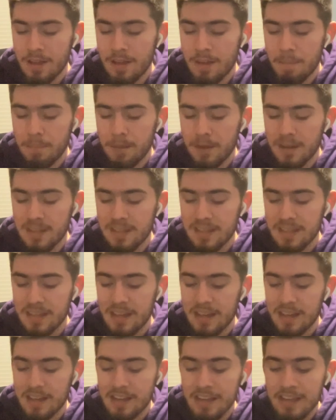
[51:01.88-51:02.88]
But
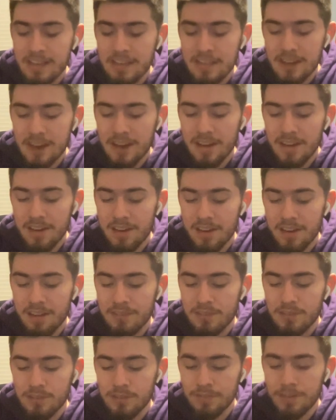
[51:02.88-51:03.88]
he's gotten
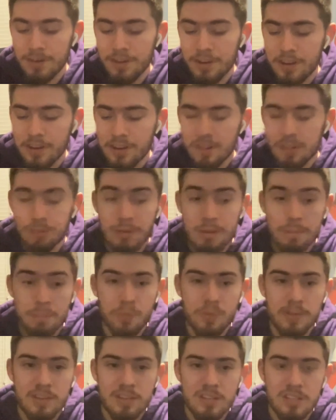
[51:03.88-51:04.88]
off to a very good
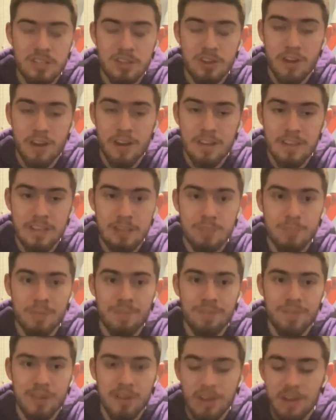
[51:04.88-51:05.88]
3-point start. He's
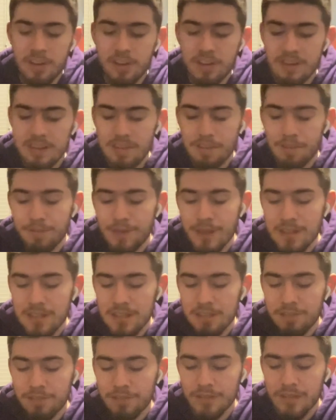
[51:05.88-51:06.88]
been very good
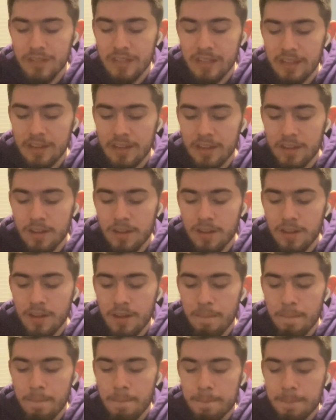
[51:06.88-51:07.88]
defensively.
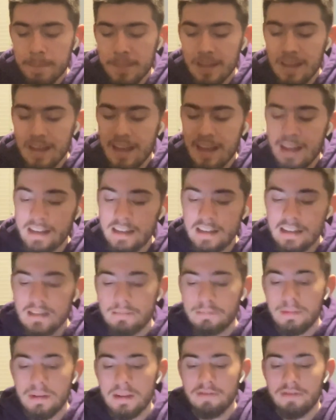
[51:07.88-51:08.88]

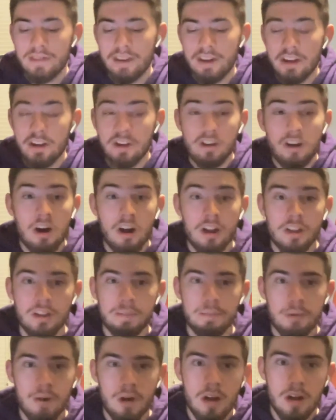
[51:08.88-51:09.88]
He's been very good on
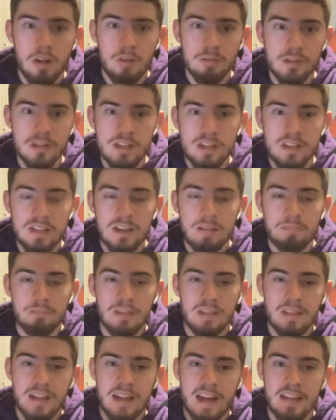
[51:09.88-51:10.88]
the ball, which is
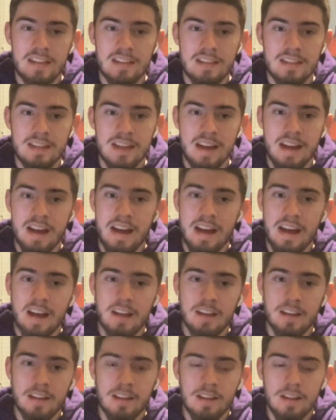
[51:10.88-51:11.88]
something that,
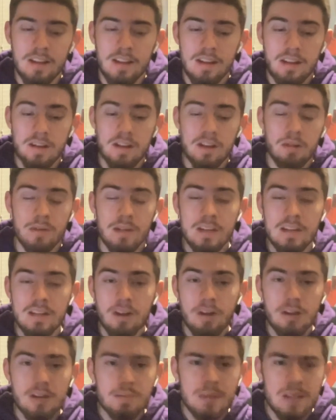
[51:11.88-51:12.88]
he's
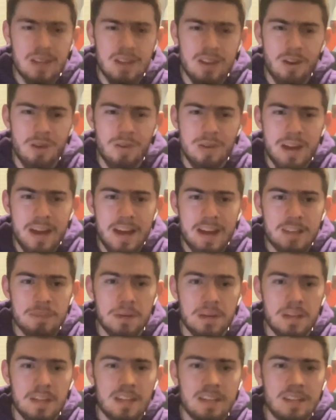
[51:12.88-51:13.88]
always been known as,
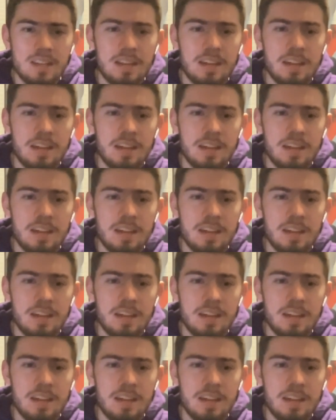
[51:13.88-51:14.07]
but he,